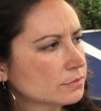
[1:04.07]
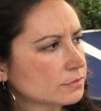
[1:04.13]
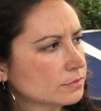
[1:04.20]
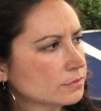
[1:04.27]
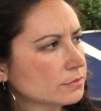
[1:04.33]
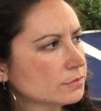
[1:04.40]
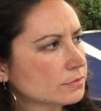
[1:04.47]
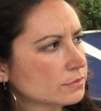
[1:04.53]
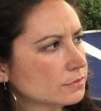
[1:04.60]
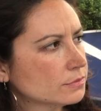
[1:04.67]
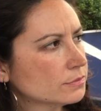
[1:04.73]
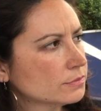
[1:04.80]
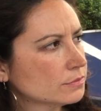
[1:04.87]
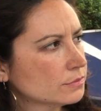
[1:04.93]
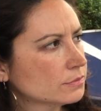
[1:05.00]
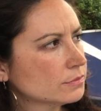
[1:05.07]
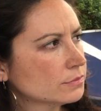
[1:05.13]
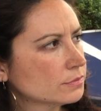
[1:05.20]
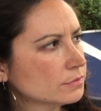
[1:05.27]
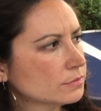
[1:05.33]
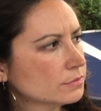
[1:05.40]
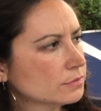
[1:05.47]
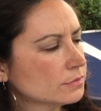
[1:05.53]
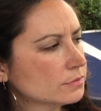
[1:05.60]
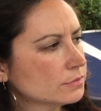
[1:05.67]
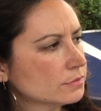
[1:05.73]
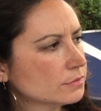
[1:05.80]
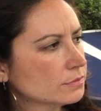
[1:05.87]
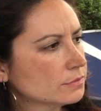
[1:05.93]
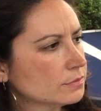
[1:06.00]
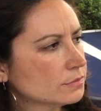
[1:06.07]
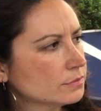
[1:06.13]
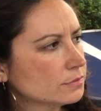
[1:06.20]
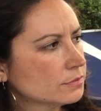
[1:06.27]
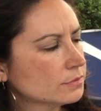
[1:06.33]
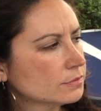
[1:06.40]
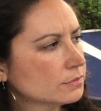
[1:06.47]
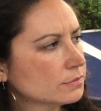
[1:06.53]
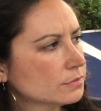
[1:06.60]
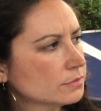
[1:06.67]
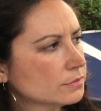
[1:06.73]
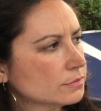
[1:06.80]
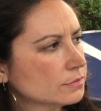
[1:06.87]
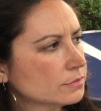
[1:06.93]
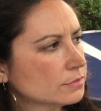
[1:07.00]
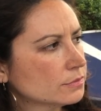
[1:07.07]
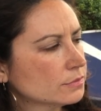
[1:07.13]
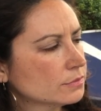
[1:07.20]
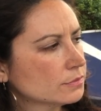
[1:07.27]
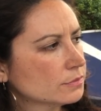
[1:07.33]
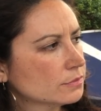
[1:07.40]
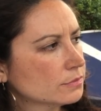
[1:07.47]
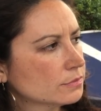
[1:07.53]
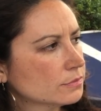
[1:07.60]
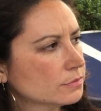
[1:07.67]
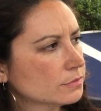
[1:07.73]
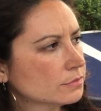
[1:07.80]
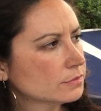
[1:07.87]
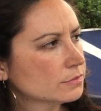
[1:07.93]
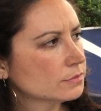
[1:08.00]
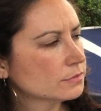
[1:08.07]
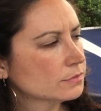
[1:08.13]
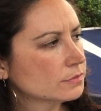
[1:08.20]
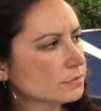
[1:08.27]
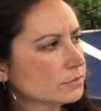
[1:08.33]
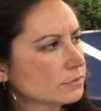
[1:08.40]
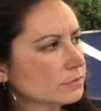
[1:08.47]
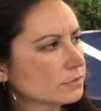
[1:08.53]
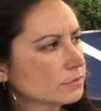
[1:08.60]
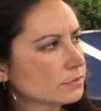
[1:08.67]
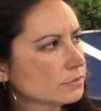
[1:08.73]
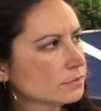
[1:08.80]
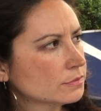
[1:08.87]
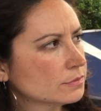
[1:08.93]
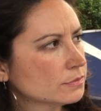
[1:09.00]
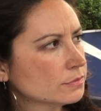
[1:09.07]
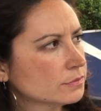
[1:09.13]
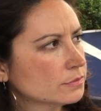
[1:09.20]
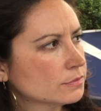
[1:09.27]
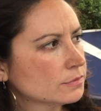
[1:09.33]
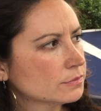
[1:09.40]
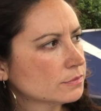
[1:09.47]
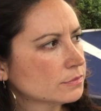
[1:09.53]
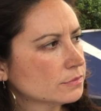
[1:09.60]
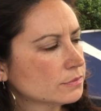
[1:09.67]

(silent)